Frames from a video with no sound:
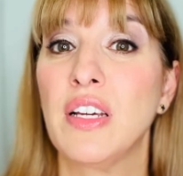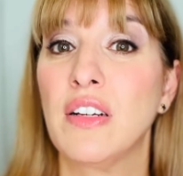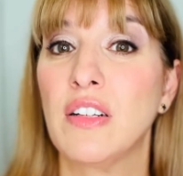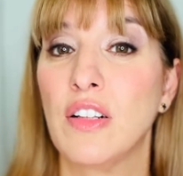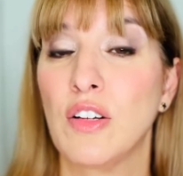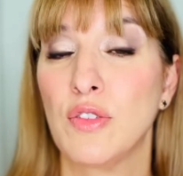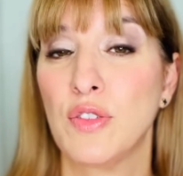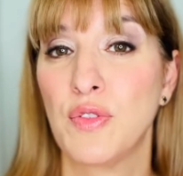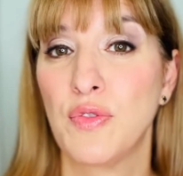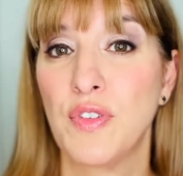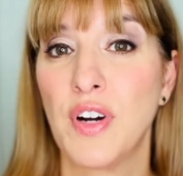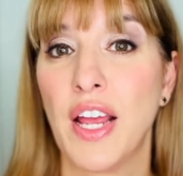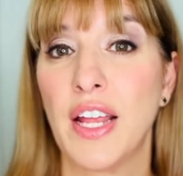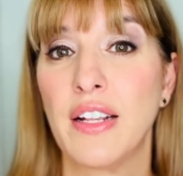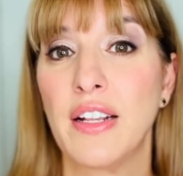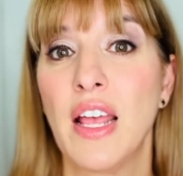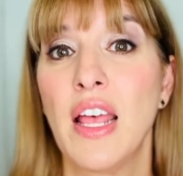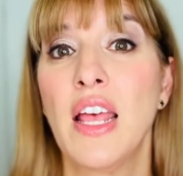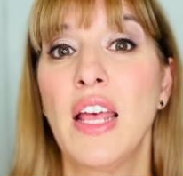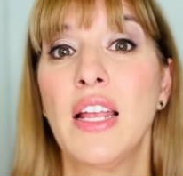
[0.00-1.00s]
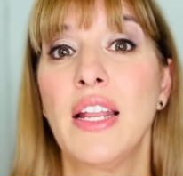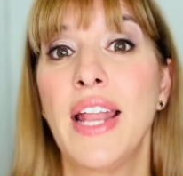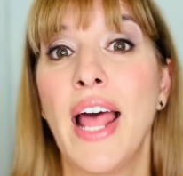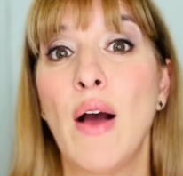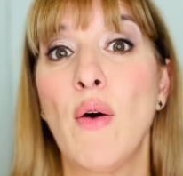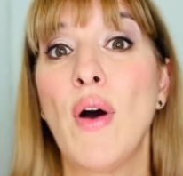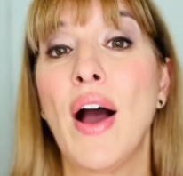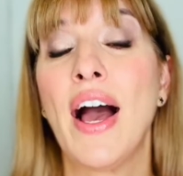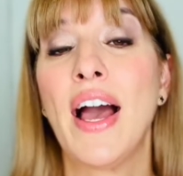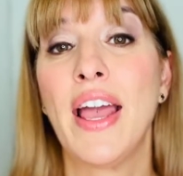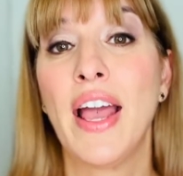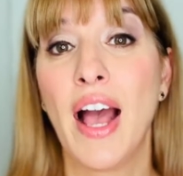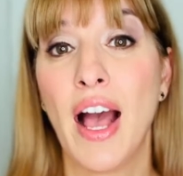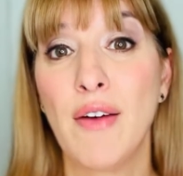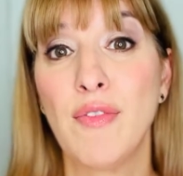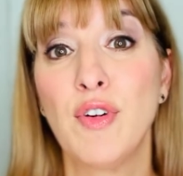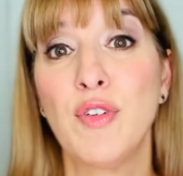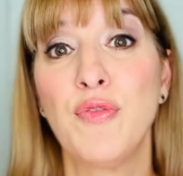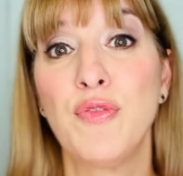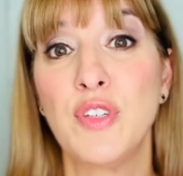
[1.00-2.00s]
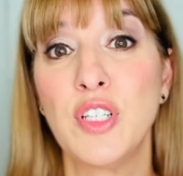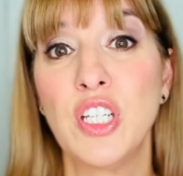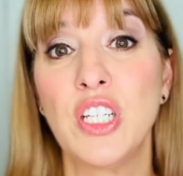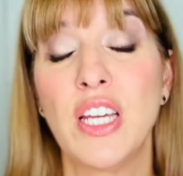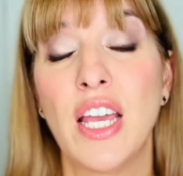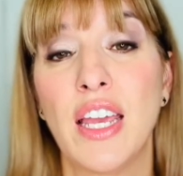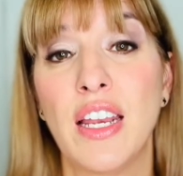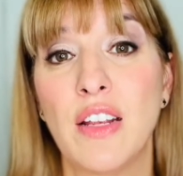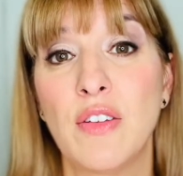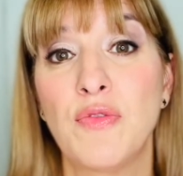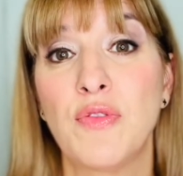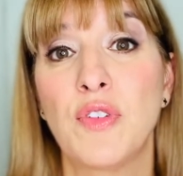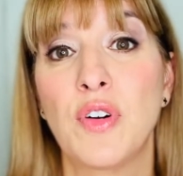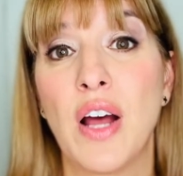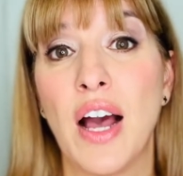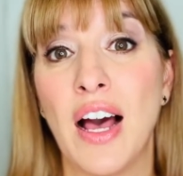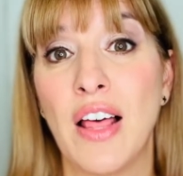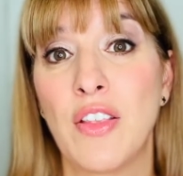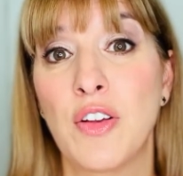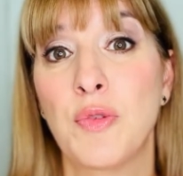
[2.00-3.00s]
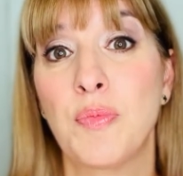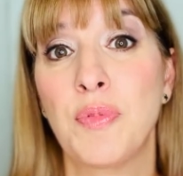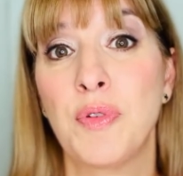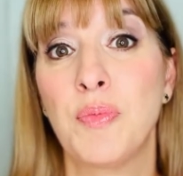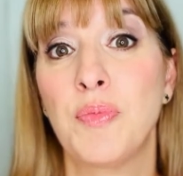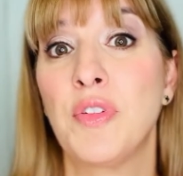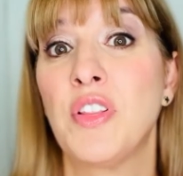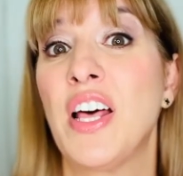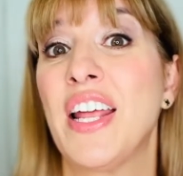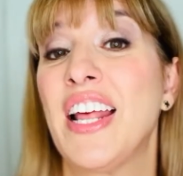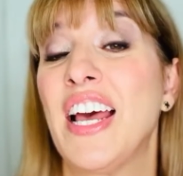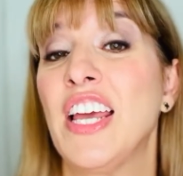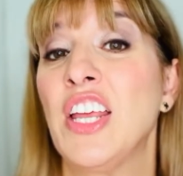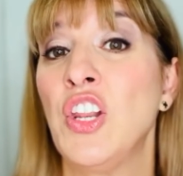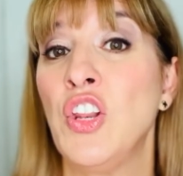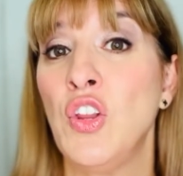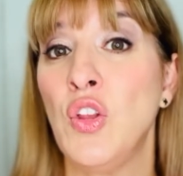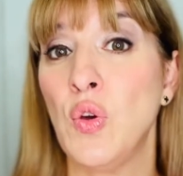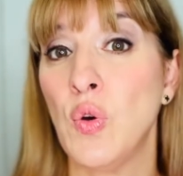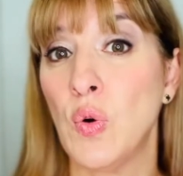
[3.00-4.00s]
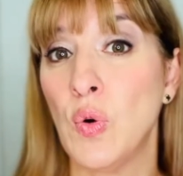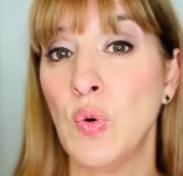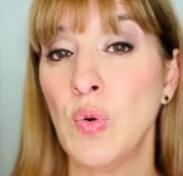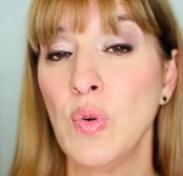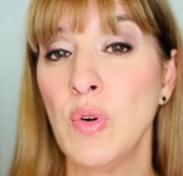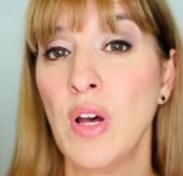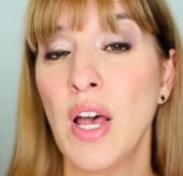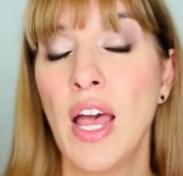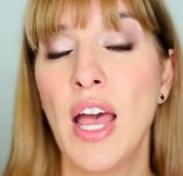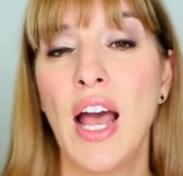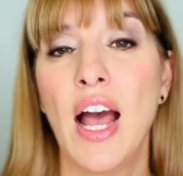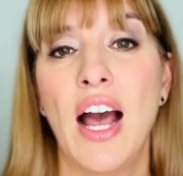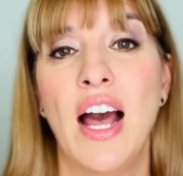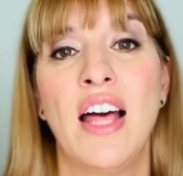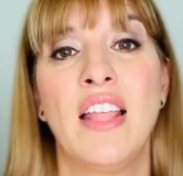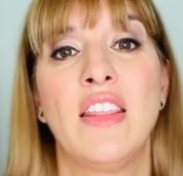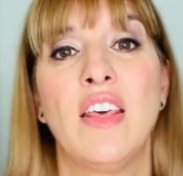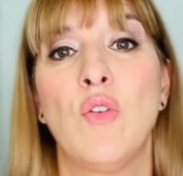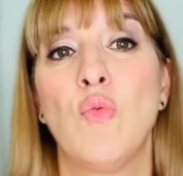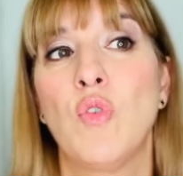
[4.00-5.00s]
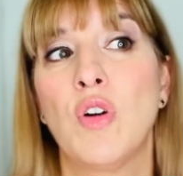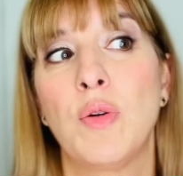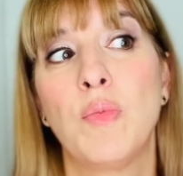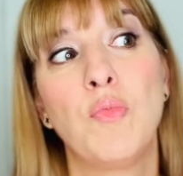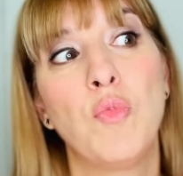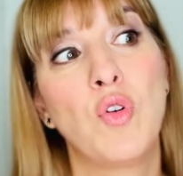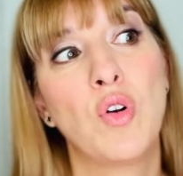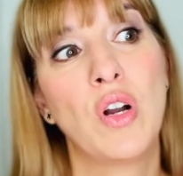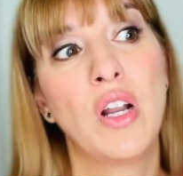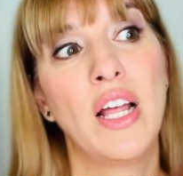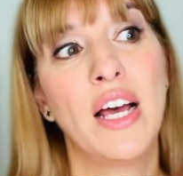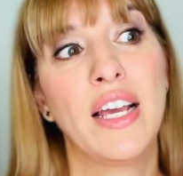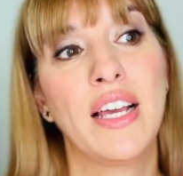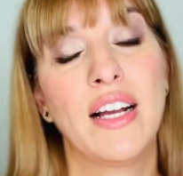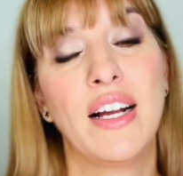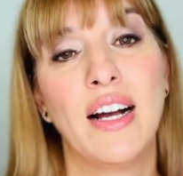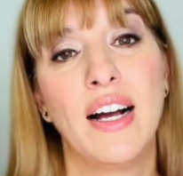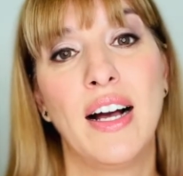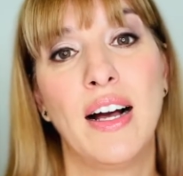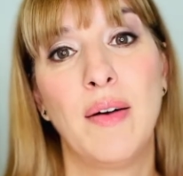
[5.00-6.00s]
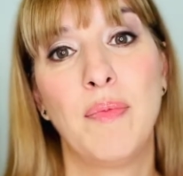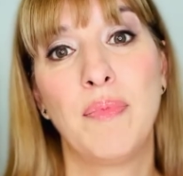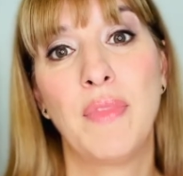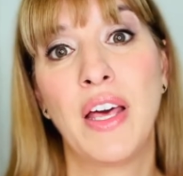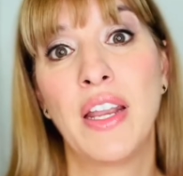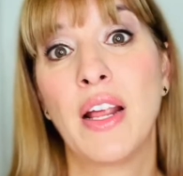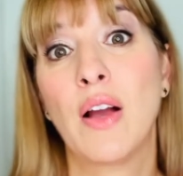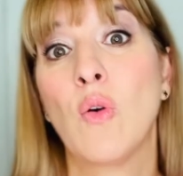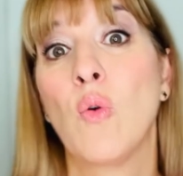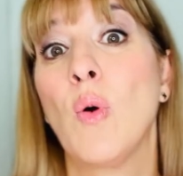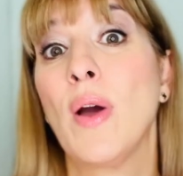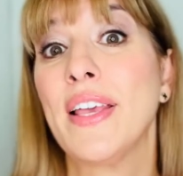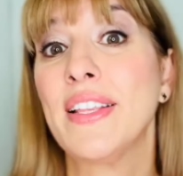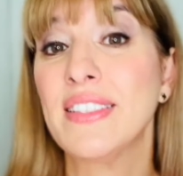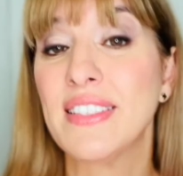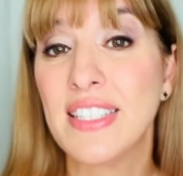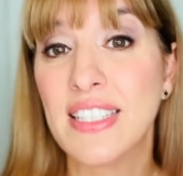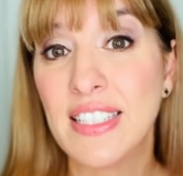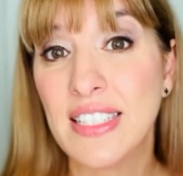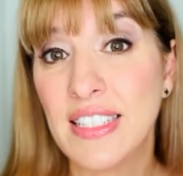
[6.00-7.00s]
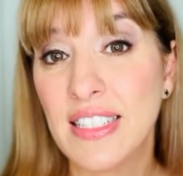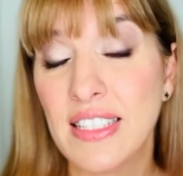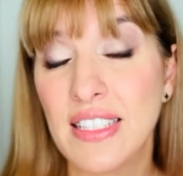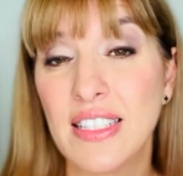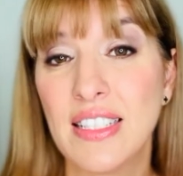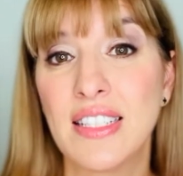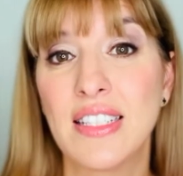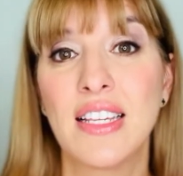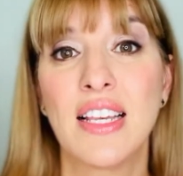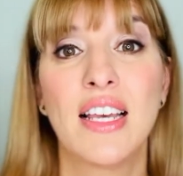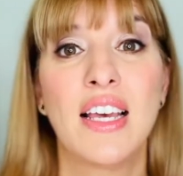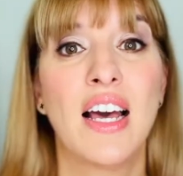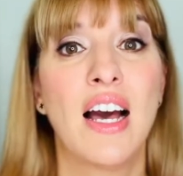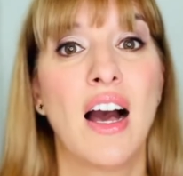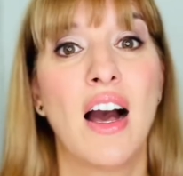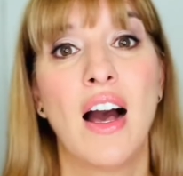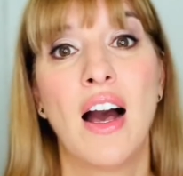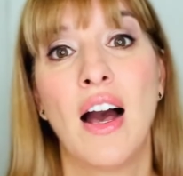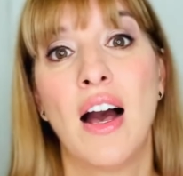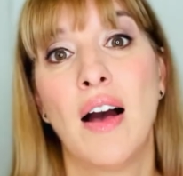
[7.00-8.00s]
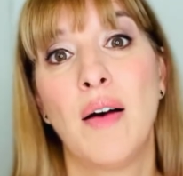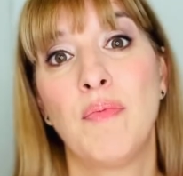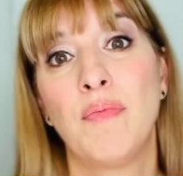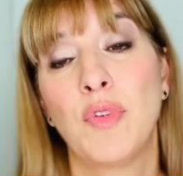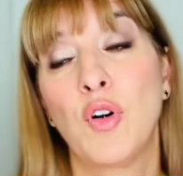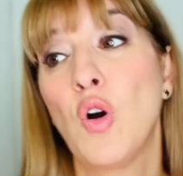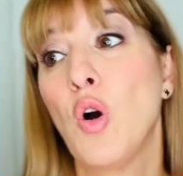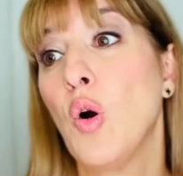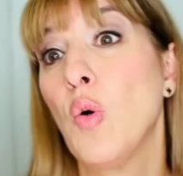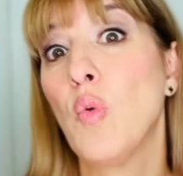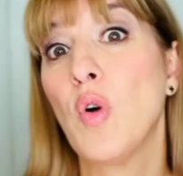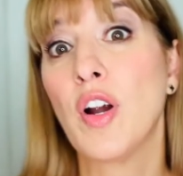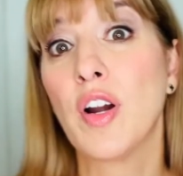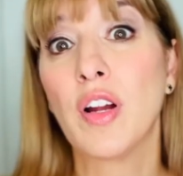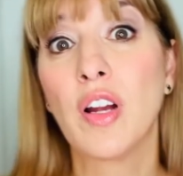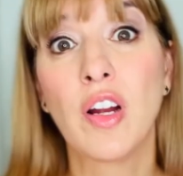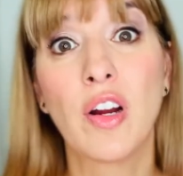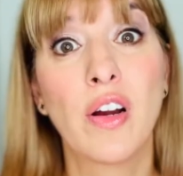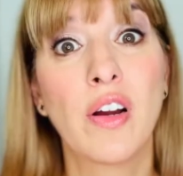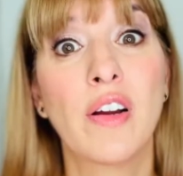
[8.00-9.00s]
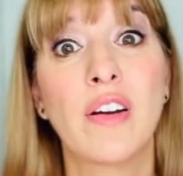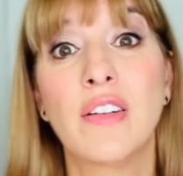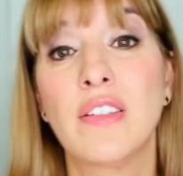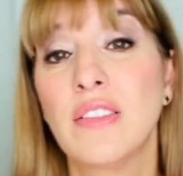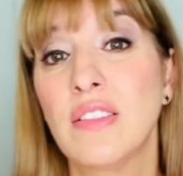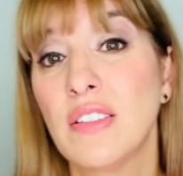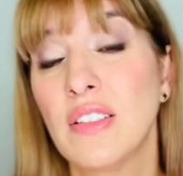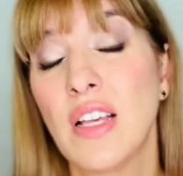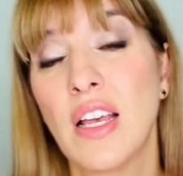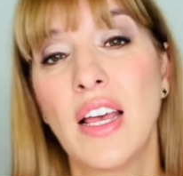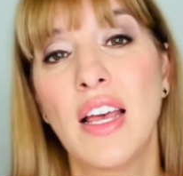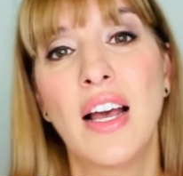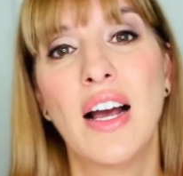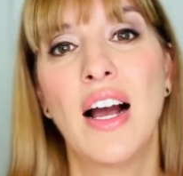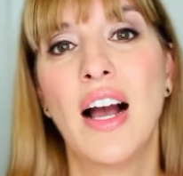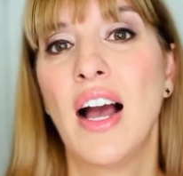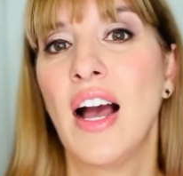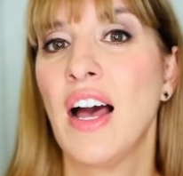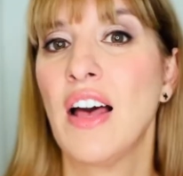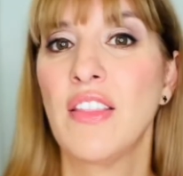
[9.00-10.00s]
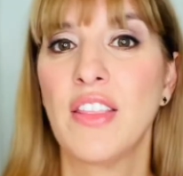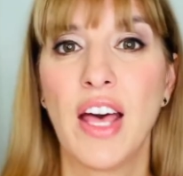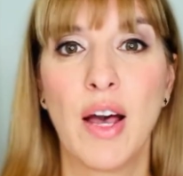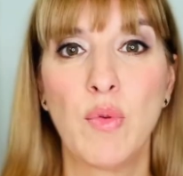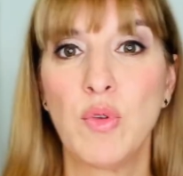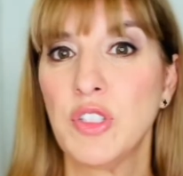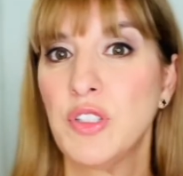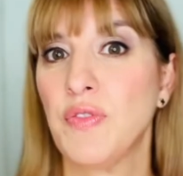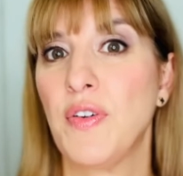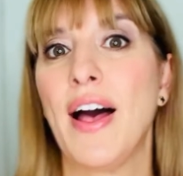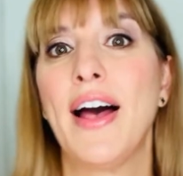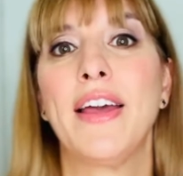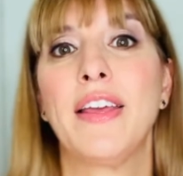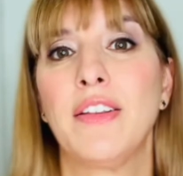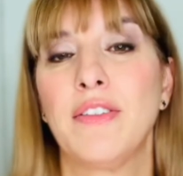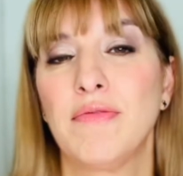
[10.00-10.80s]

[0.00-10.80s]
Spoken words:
close friend. Now, I have officiated for other people that I knew, and they were more like an acquaintance, co-workers, and that was fine.